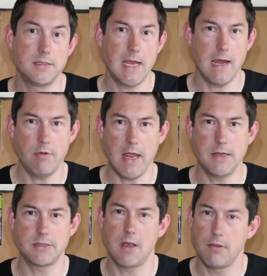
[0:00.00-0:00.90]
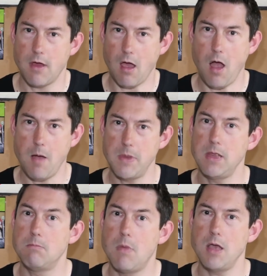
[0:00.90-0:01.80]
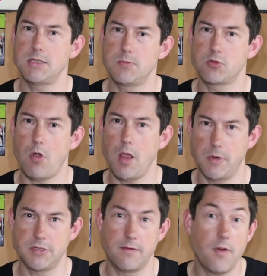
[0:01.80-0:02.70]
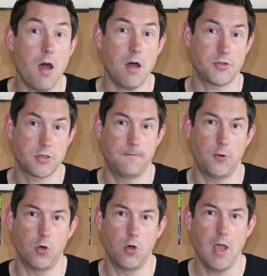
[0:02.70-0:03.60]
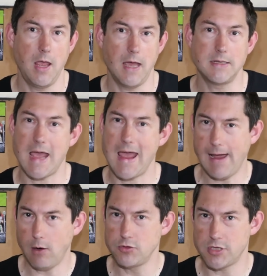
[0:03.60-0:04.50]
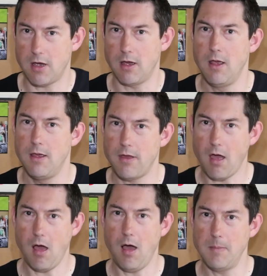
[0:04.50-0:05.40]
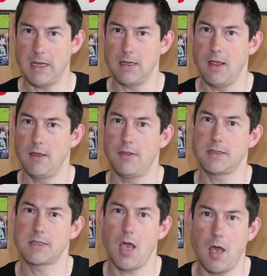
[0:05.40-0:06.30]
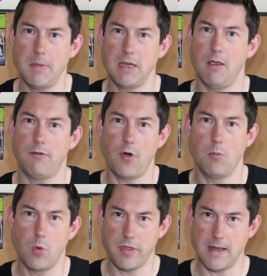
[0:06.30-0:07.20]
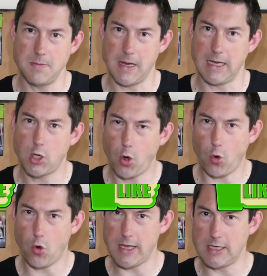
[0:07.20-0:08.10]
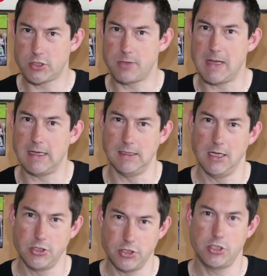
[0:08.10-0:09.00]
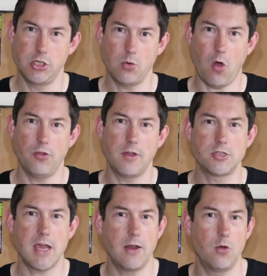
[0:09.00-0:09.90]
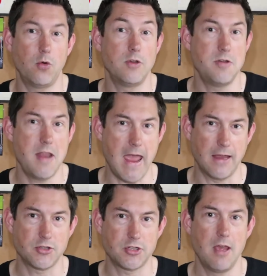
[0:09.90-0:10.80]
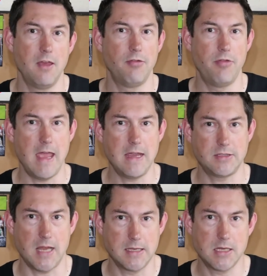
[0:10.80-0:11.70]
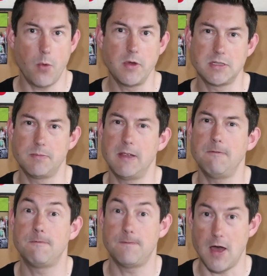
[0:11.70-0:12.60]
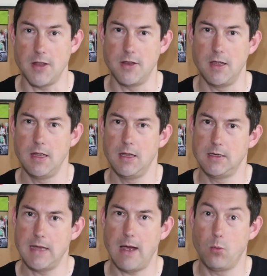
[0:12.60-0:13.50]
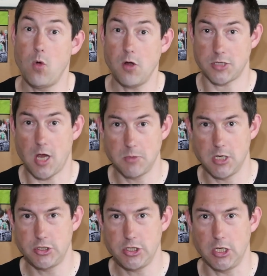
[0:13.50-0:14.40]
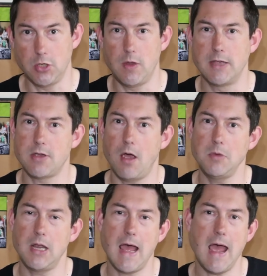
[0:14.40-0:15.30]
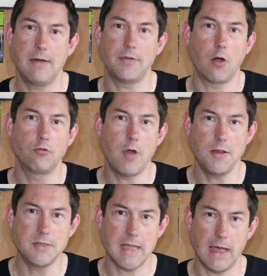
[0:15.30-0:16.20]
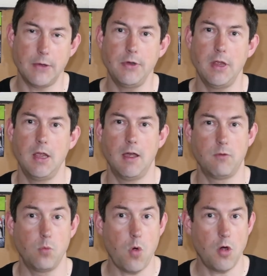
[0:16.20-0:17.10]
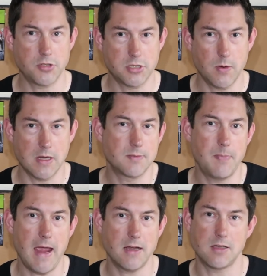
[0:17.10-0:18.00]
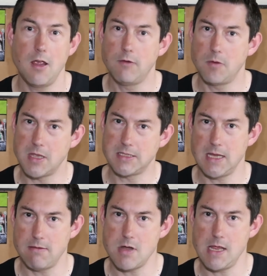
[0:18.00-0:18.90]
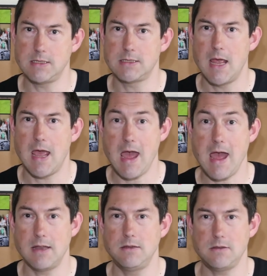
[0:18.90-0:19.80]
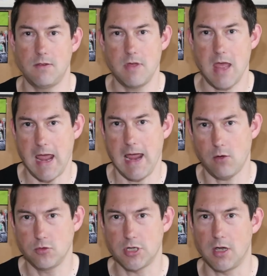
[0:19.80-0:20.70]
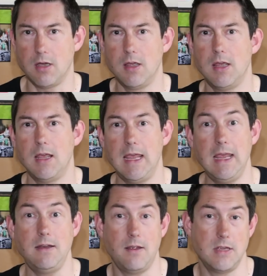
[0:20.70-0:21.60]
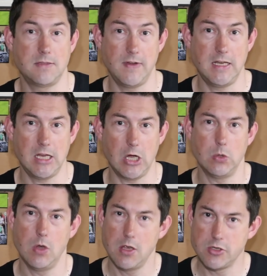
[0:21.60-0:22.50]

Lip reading: Tyranids, the army my subscribers have asked for, and Eldar, the army that's coming from within me, calling to me to do on the channel next. This is going to be fun. Now, what I'm going to do is I'm going to have a rundown of what to expect from the Tyranids and the Eldar in this video.